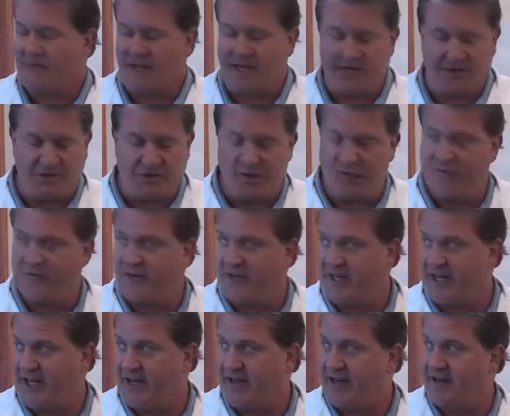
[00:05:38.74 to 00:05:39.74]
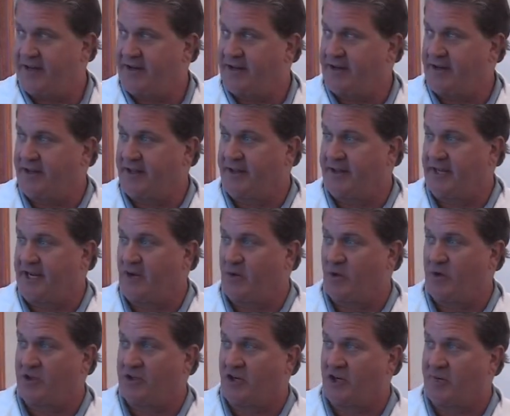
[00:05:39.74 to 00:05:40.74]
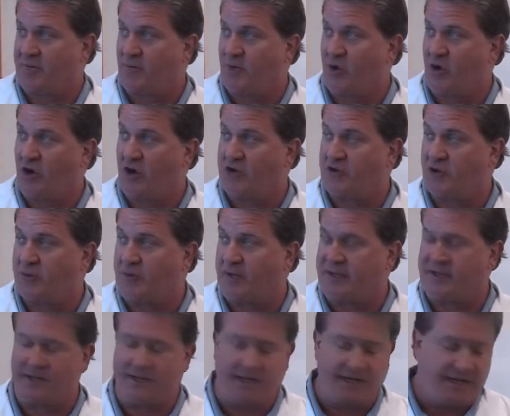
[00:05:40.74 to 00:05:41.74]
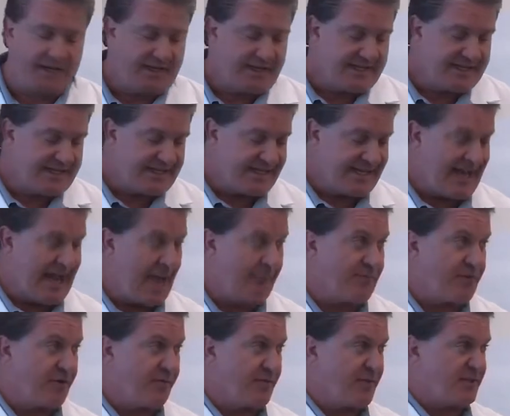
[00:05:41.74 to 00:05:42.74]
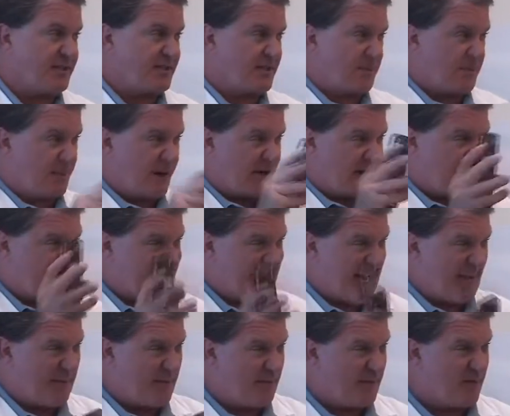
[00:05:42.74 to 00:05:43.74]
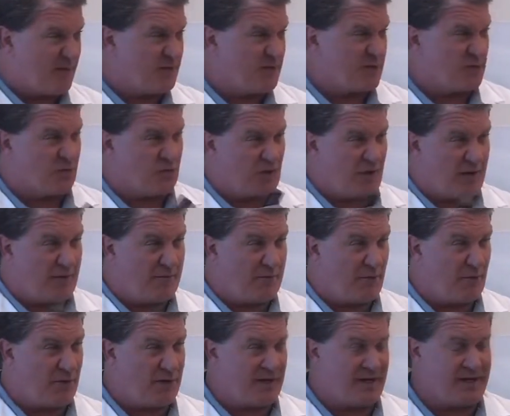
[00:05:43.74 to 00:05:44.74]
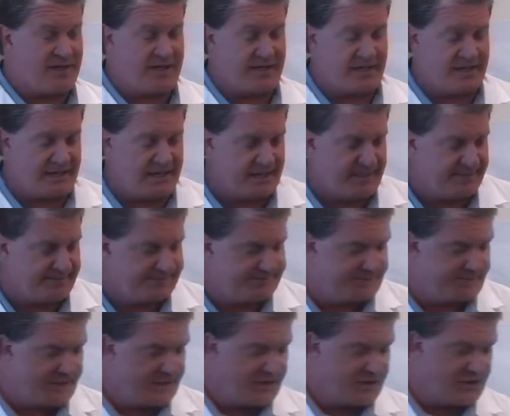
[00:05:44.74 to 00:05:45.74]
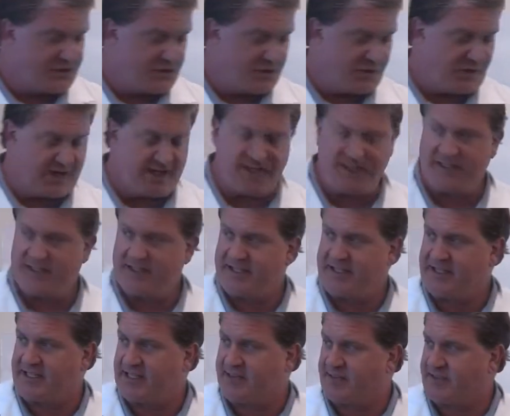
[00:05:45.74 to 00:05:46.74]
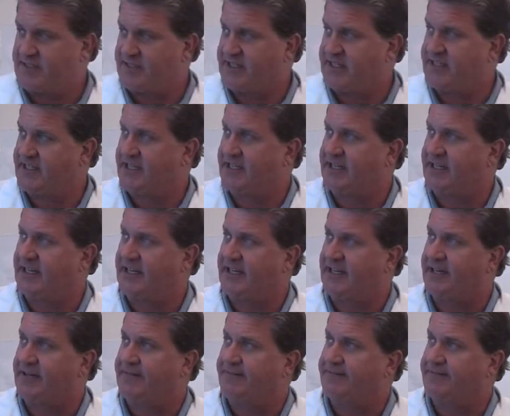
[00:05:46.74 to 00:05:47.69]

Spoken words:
And don't forget, and later we'll talk more also about the scapular muscles, the periscapular muscles, rhomboid, serratus, latissimus, things like that.